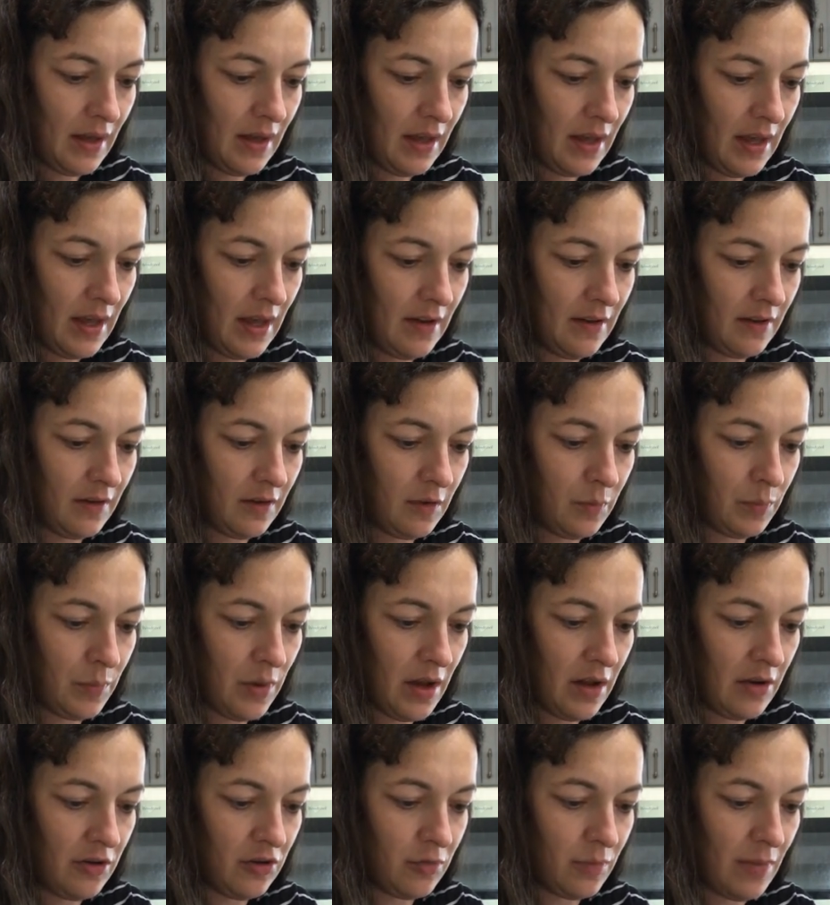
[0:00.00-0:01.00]
and
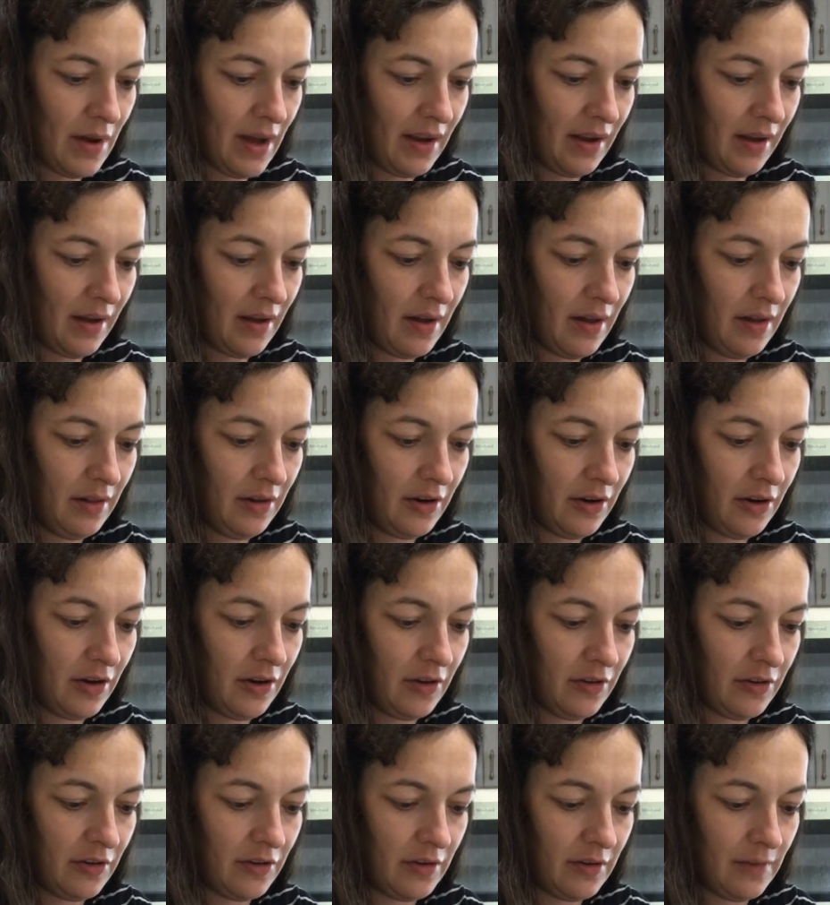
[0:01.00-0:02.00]
sponge my
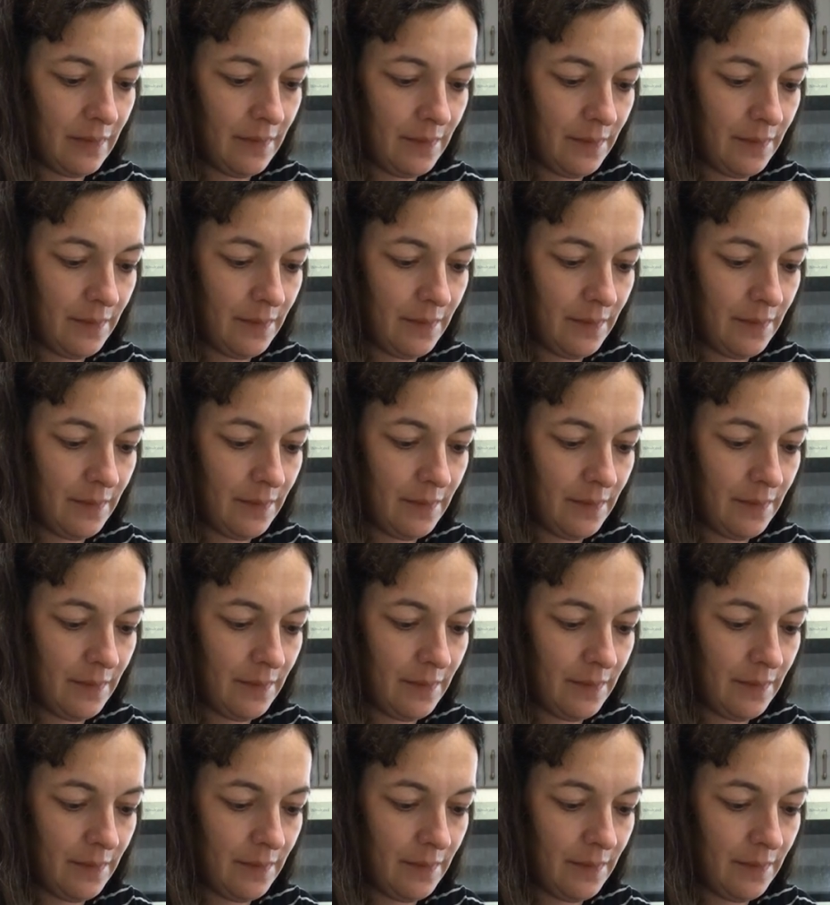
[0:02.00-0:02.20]
colors.